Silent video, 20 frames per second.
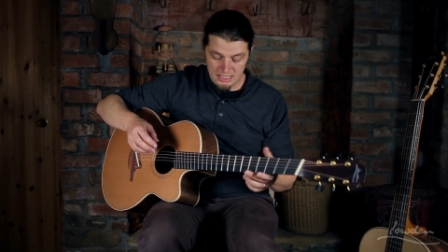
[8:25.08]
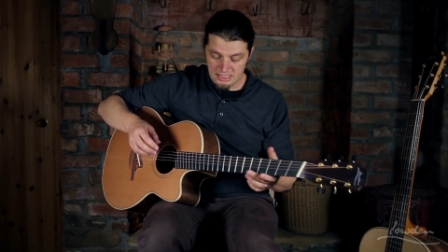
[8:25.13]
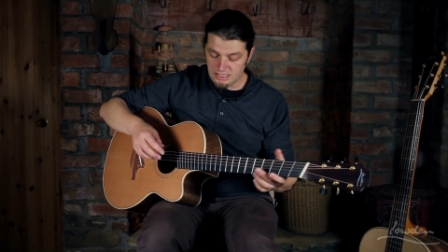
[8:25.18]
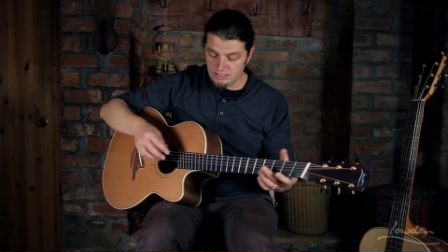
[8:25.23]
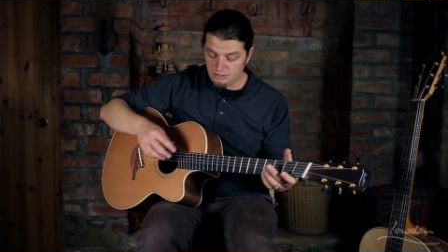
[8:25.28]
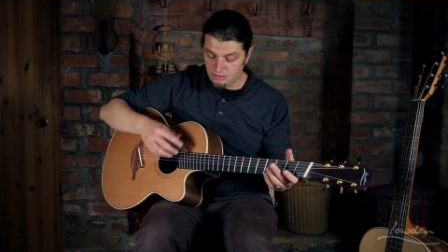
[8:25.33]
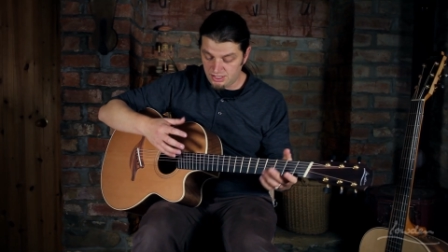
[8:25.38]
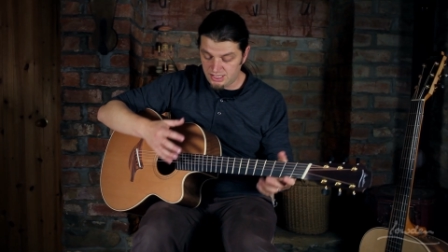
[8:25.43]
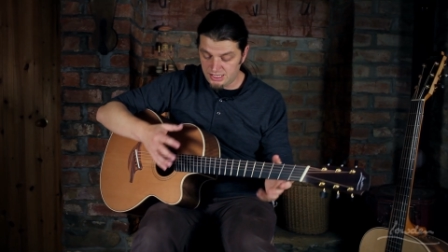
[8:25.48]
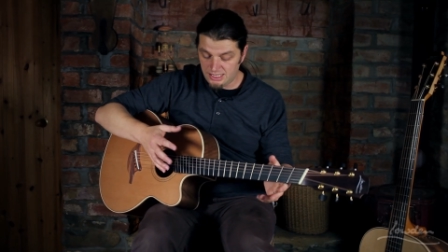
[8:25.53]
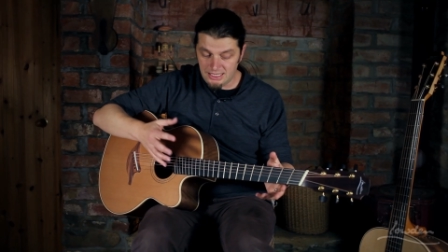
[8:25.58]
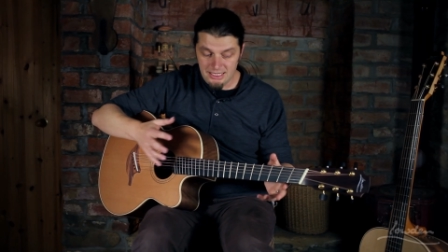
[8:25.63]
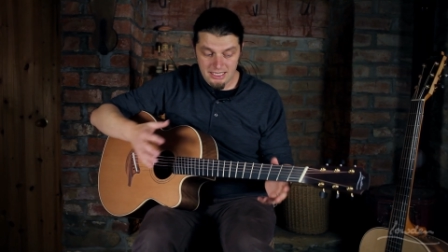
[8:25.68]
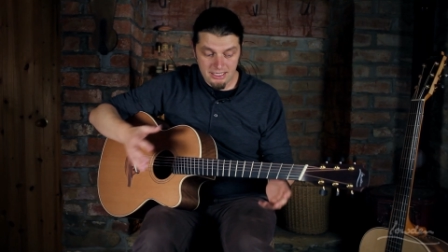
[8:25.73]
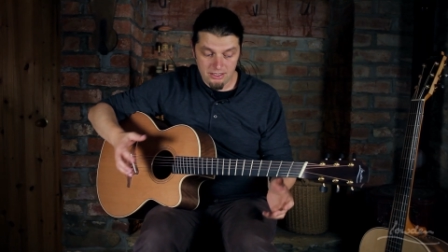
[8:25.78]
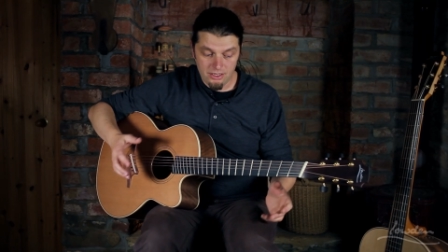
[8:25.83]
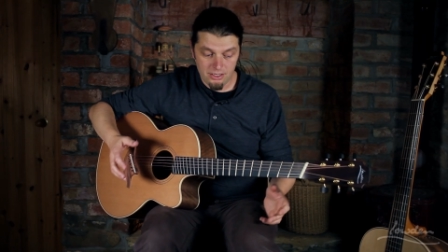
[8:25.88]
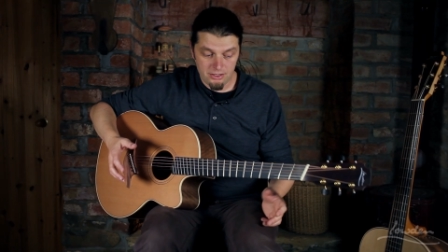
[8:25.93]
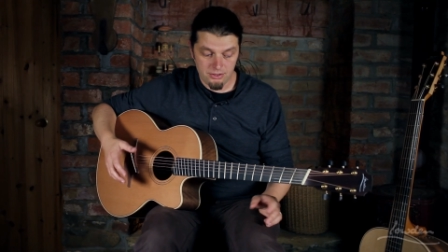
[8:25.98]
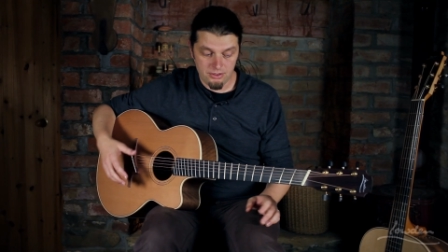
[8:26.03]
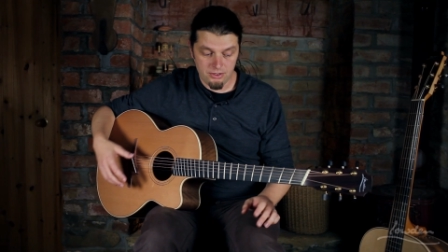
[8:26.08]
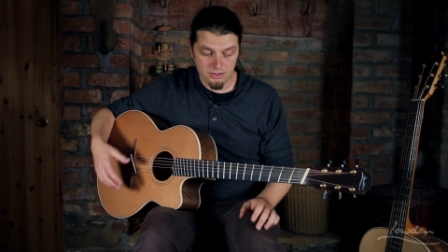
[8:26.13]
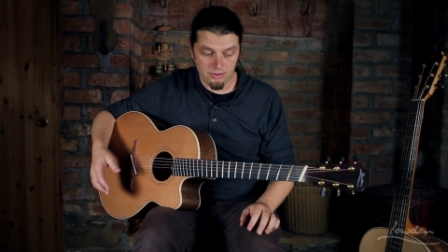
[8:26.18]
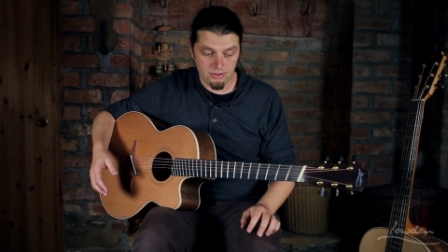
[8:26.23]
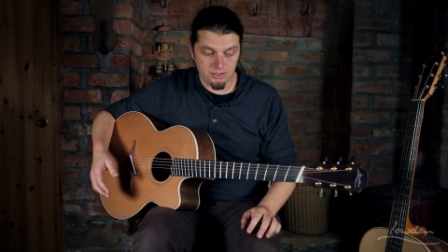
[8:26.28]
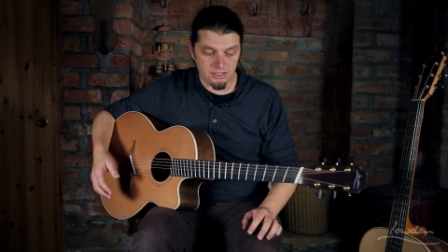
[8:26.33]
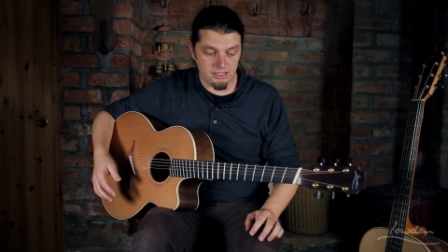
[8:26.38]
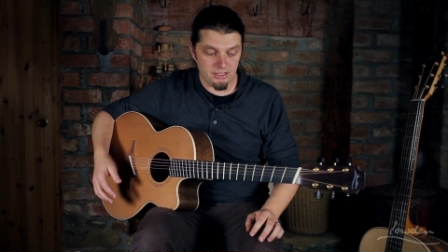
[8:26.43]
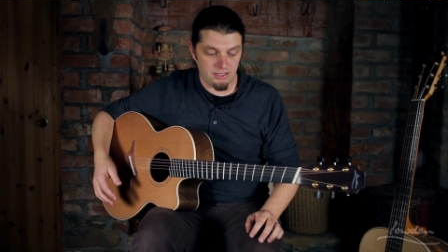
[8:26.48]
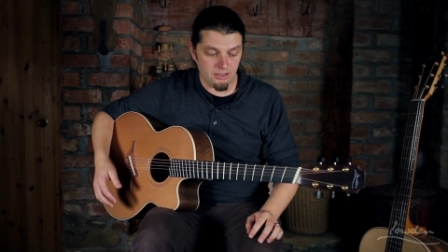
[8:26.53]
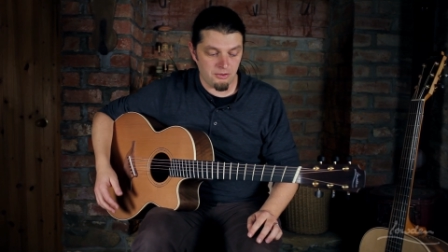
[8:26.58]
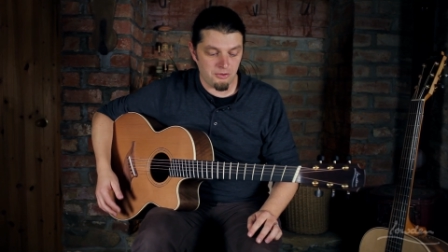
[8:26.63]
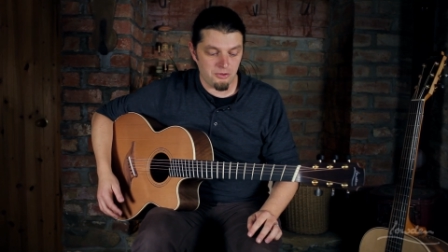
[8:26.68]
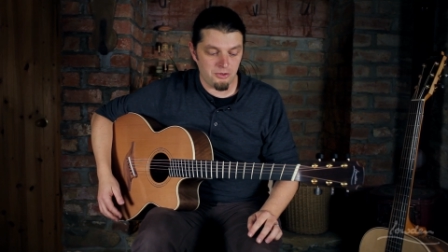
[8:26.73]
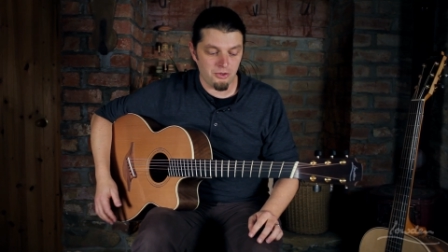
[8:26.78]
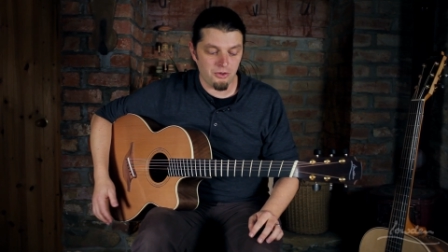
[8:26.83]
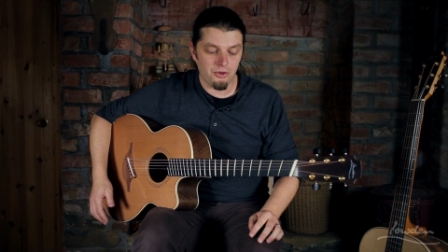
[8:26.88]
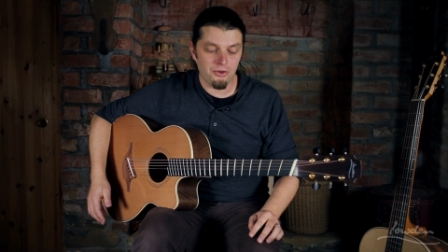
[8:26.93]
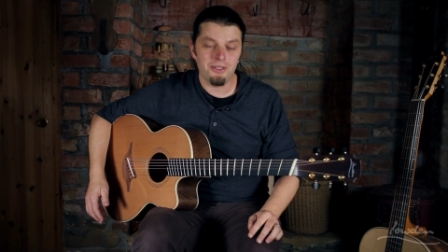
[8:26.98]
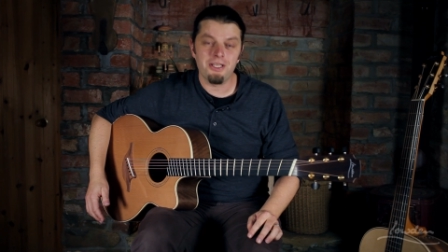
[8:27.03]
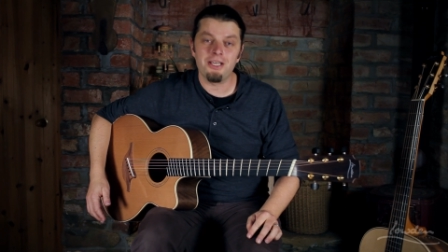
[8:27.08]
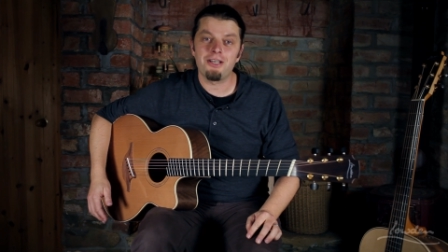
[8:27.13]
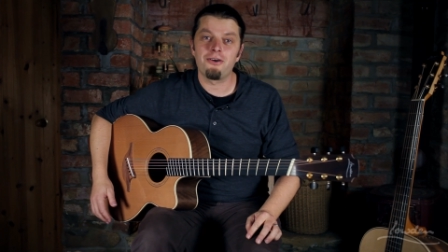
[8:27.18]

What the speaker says: You still hit all the notes. The only